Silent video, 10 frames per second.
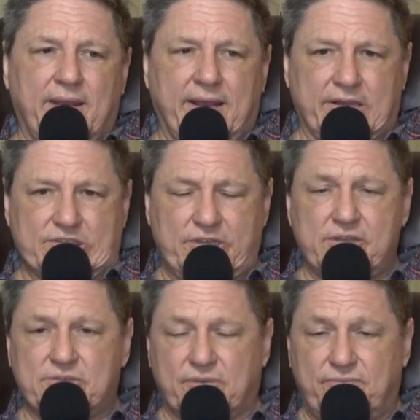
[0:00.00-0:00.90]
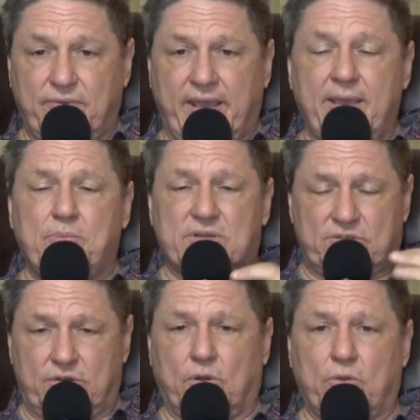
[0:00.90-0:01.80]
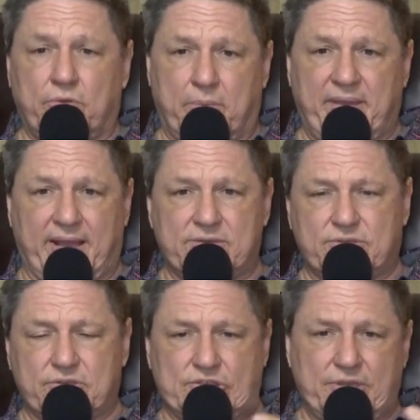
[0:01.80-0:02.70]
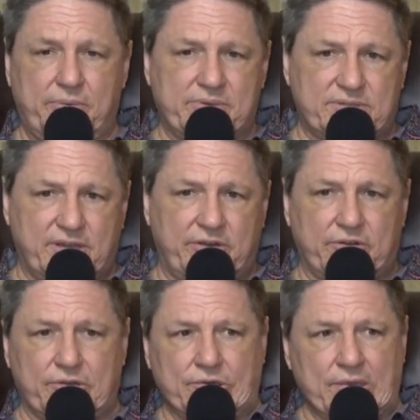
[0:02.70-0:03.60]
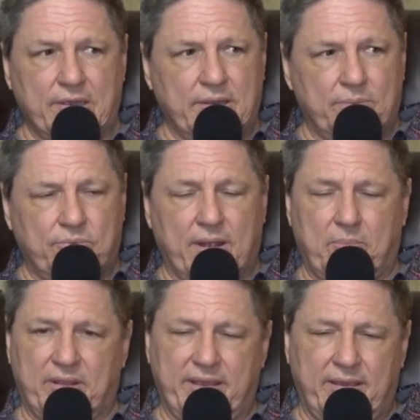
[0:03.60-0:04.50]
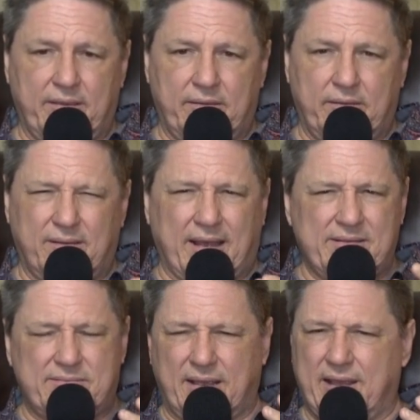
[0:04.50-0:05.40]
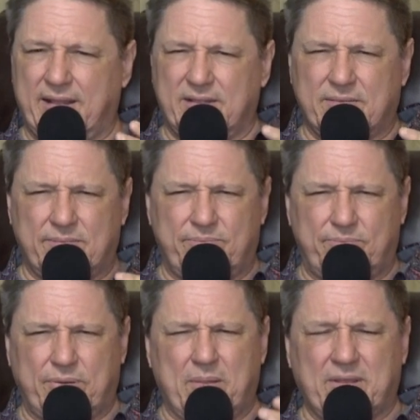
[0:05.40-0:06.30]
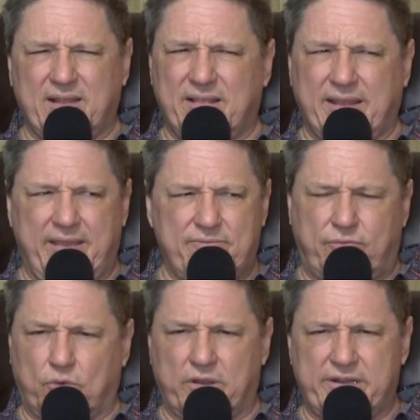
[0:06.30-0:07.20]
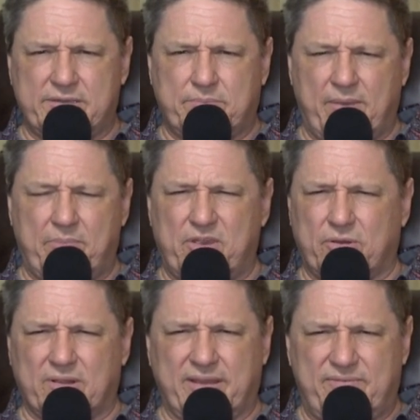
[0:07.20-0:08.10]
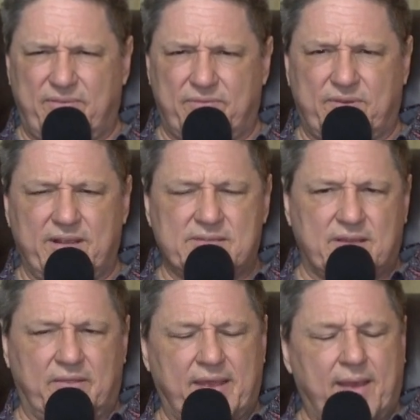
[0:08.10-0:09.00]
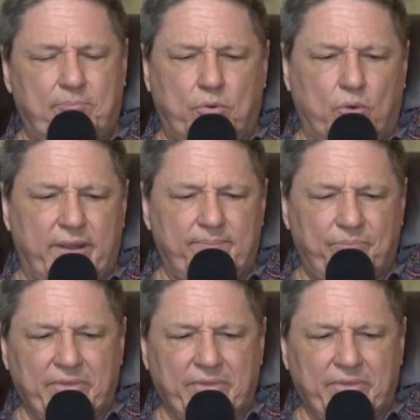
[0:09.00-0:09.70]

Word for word: Now she's a he was an older man, so she was in her probably uh, uh, probably late 40s, maybe early 50s at that point.